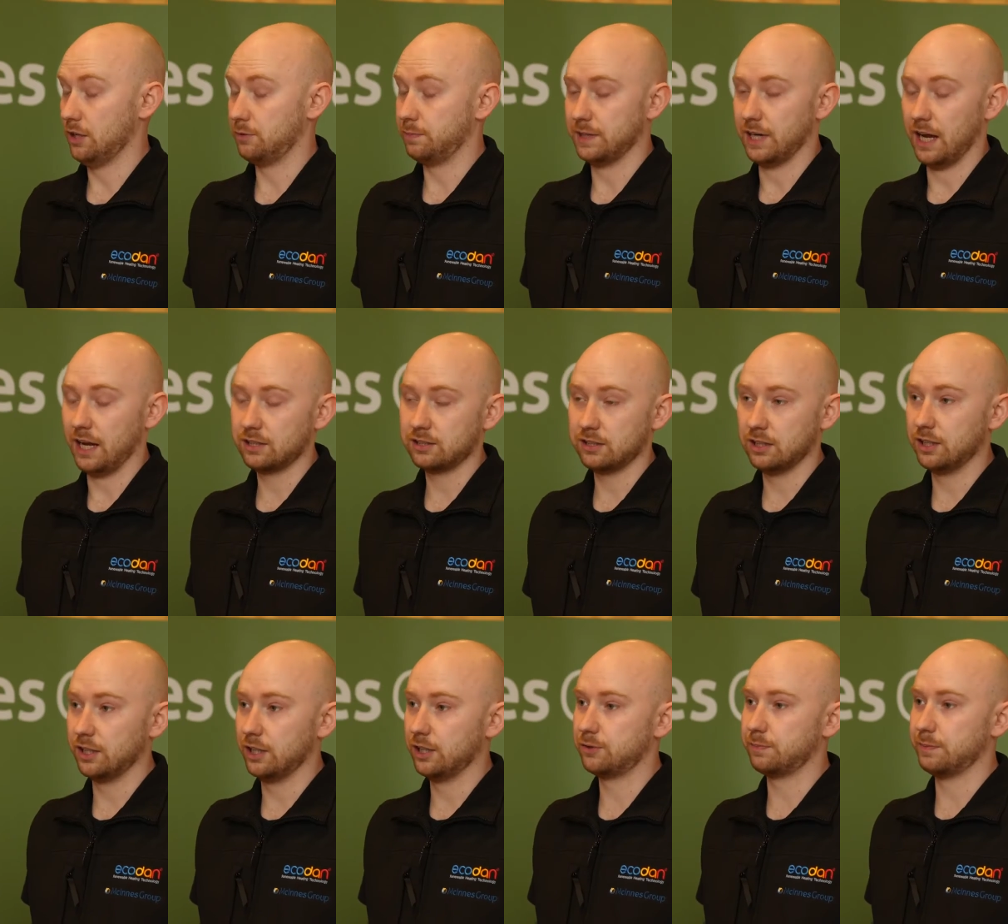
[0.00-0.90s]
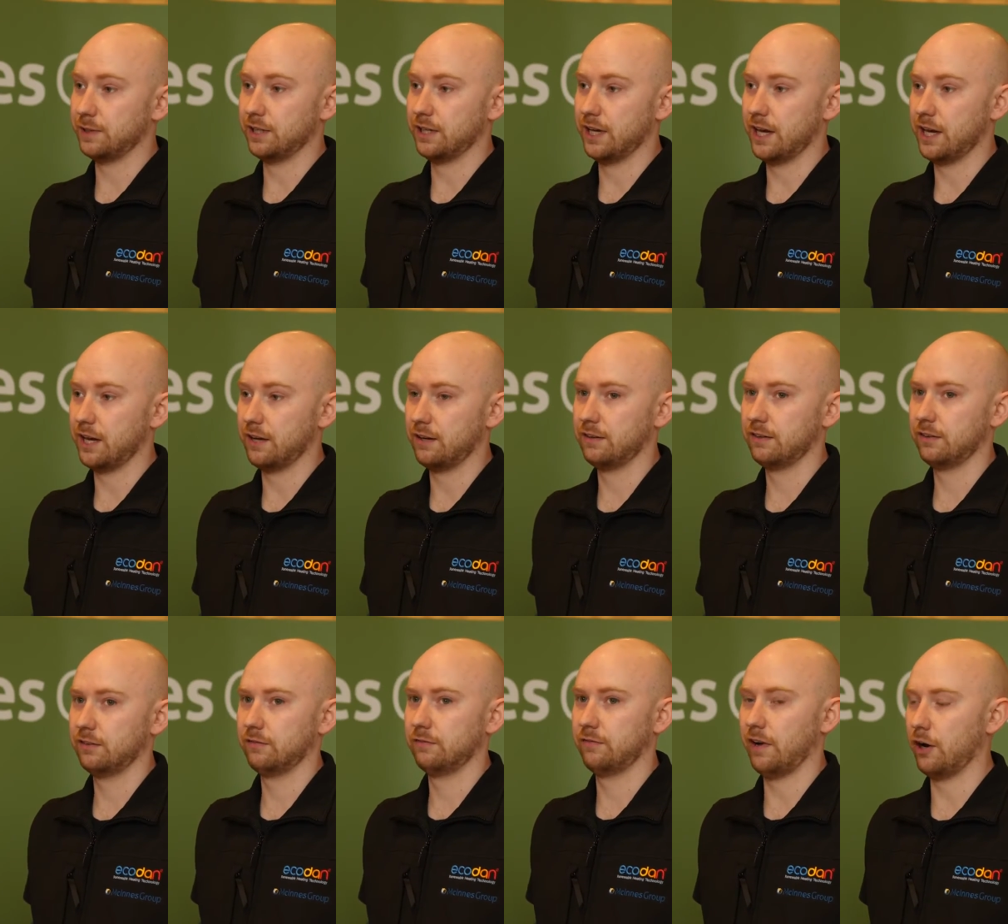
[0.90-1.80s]
It's been excellent. It's been
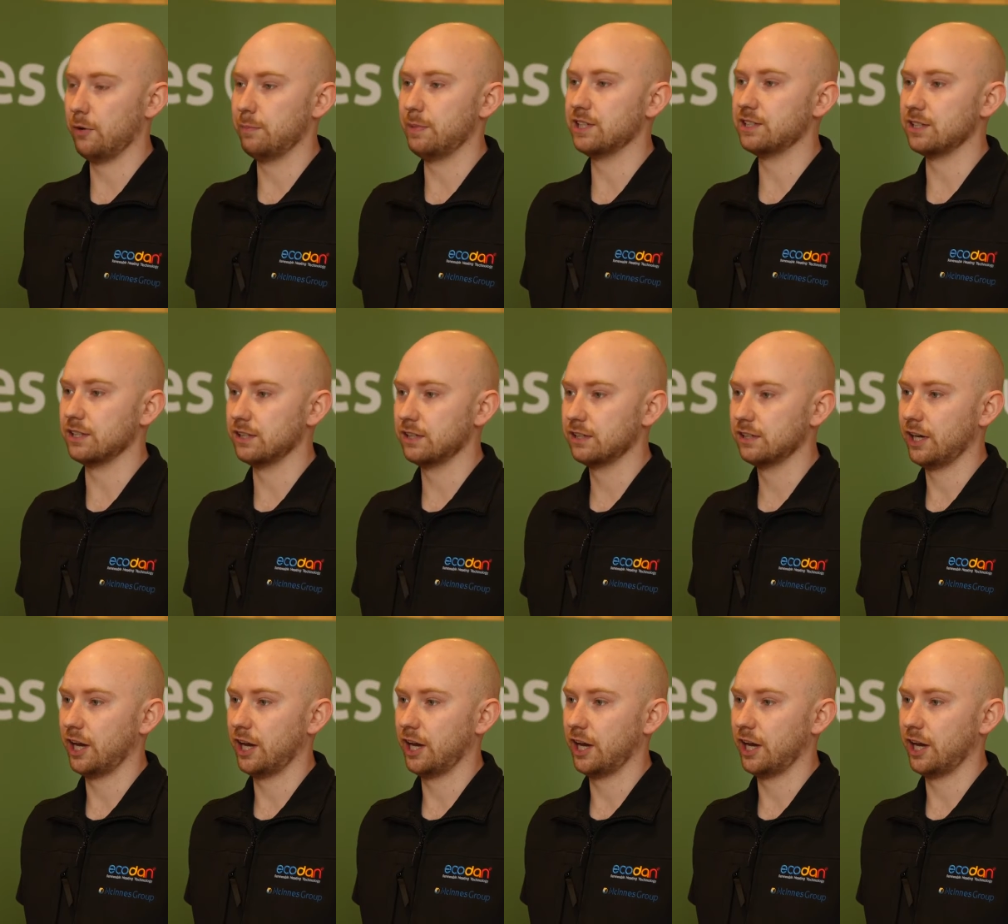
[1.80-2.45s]
uh, very busy.